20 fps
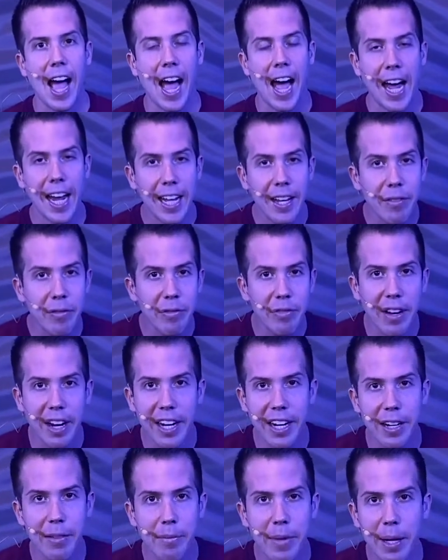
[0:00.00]
i am
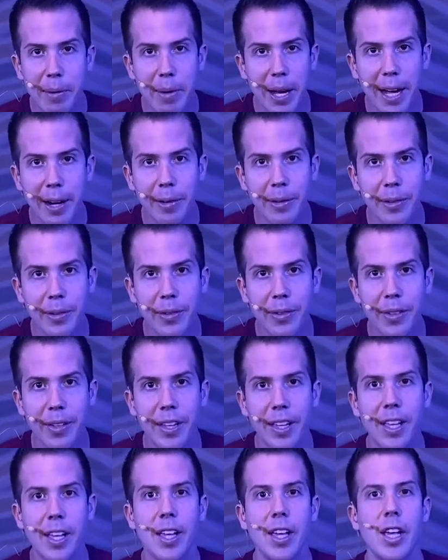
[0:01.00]
fighting my battles
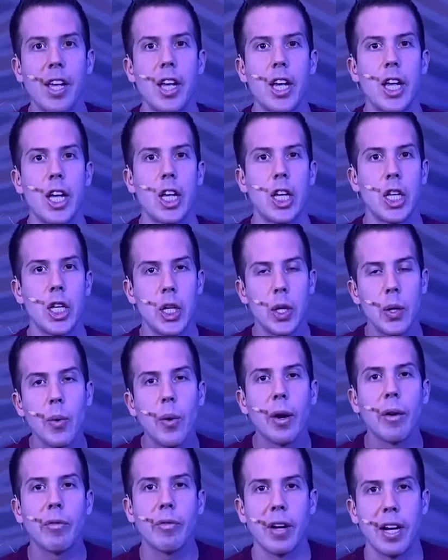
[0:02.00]
you
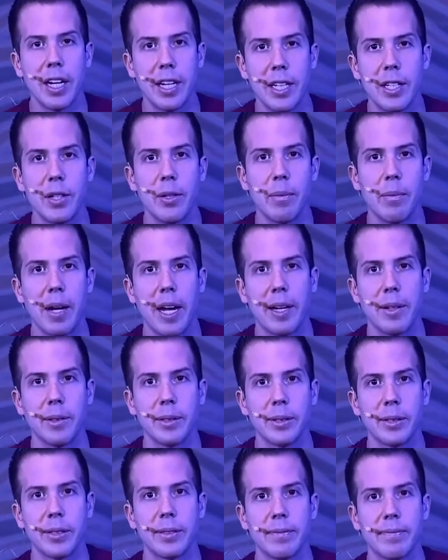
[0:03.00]
are fighting your
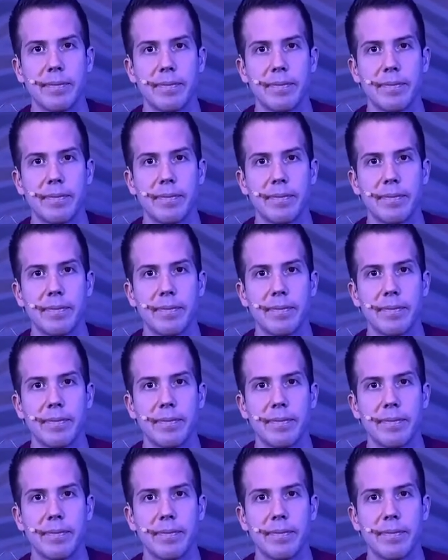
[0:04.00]
battles